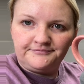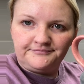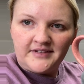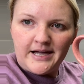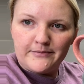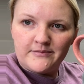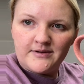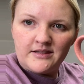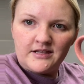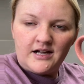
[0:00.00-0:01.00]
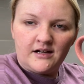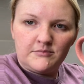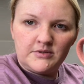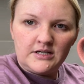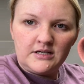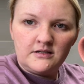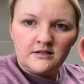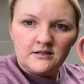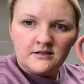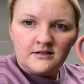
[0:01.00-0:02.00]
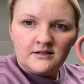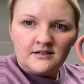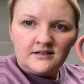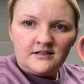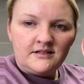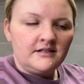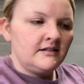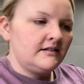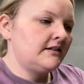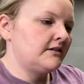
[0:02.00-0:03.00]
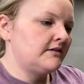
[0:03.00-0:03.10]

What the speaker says: happy about that, but, you know,